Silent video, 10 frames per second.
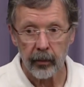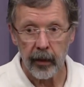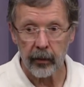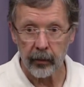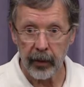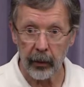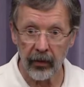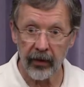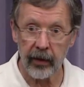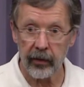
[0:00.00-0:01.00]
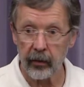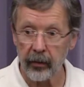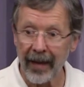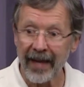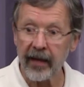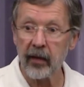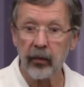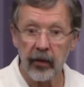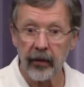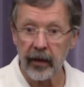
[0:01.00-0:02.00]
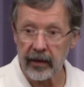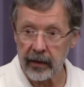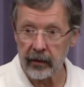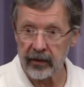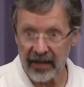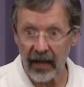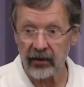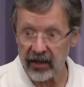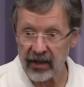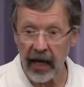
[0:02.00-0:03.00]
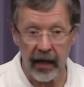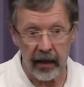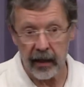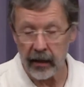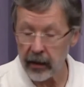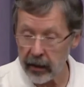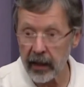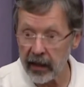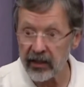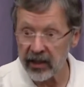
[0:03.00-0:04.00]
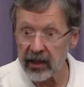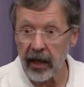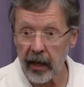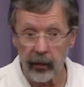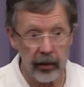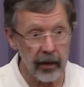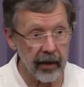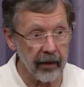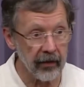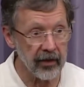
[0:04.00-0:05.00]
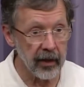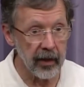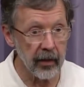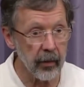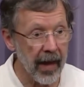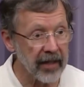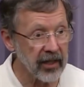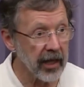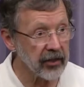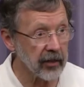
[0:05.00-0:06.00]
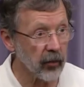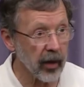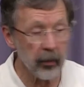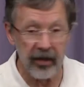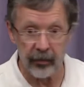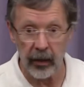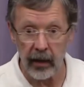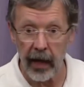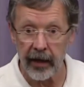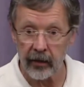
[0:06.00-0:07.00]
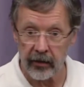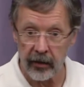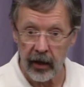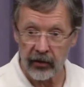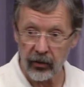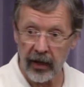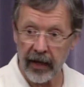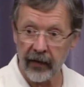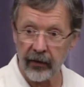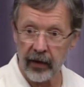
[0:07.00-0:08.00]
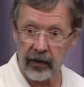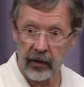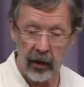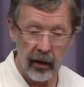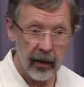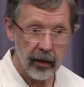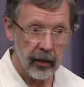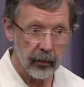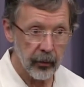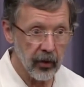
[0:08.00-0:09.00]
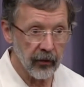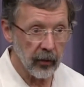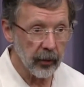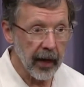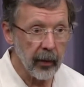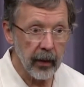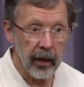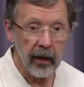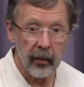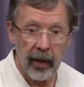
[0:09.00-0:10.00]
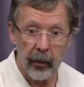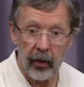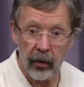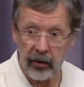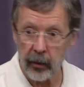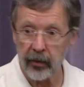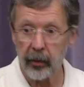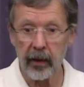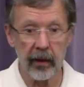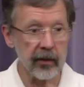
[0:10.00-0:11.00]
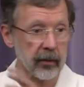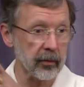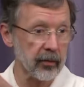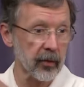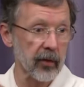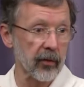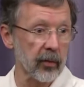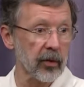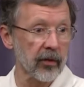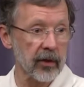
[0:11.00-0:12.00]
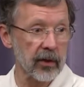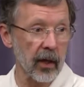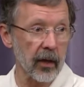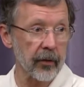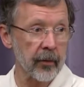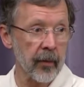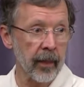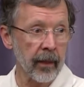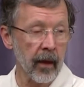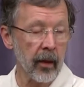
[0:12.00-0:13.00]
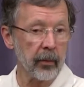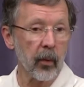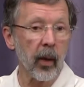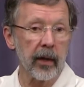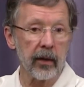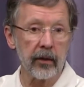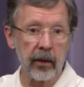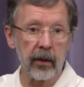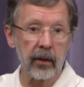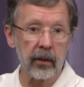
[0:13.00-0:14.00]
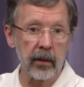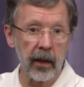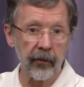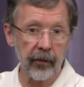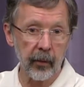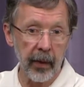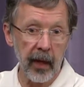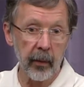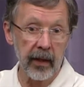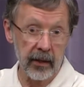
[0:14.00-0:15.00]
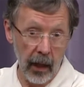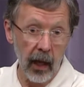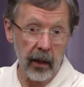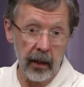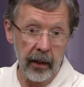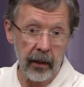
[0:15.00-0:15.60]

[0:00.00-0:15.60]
it, people think making the movie sounds exciting, and, and it is exciting, but they, there's an, an imagination of what it must be like. It's sort of like having this beautiful baby, and the baby grows up to be this beautiful movie star. But what do you do if the baby is ugly?